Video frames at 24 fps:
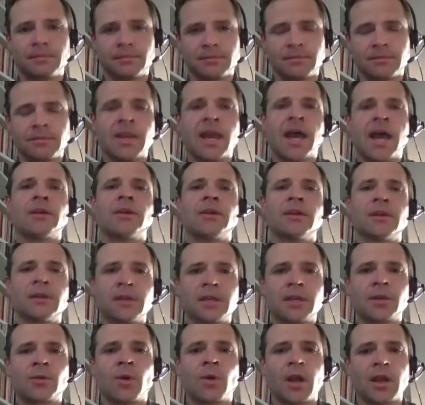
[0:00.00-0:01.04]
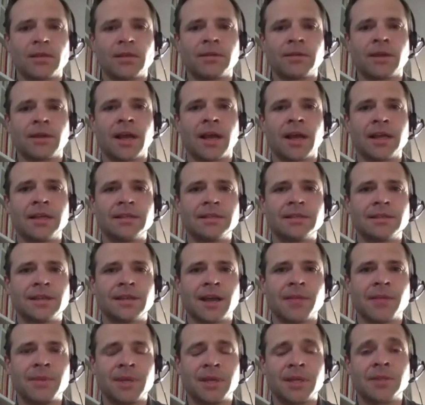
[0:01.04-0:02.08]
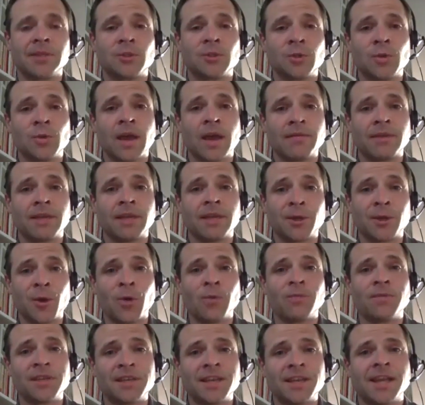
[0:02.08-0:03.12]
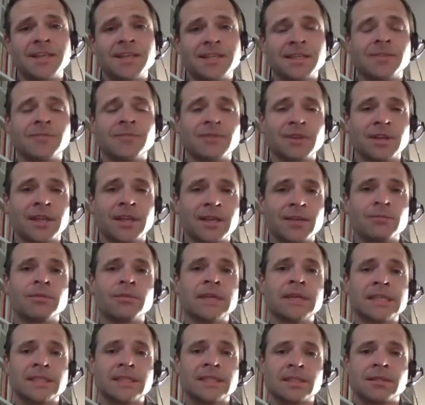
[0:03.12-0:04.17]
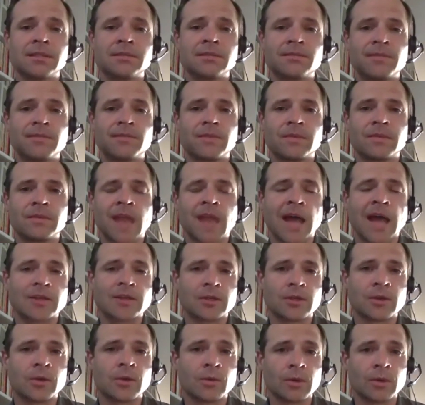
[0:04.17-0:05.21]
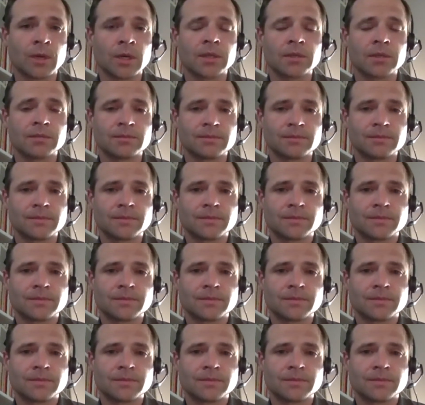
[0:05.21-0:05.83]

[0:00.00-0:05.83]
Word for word: Now you're going to qualify uh, because you have a COVID 19 related reason not to go to work.